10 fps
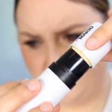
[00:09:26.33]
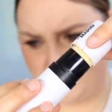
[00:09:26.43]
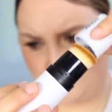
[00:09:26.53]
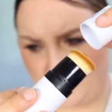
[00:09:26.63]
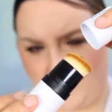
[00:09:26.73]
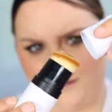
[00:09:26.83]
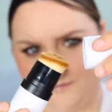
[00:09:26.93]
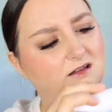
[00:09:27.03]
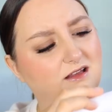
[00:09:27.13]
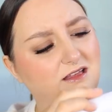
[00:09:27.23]
do that.
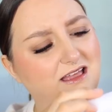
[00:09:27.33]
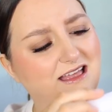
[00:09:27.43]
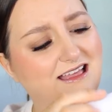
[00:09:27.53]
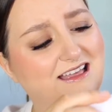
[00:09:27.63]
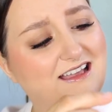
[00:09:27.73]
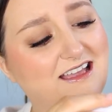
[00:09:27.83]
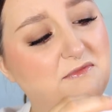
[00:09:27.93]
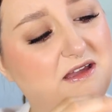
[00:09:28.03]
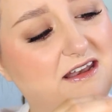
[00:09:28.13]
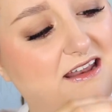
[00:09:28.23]
Uh,
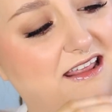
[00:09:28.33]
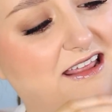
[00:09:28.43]
come on,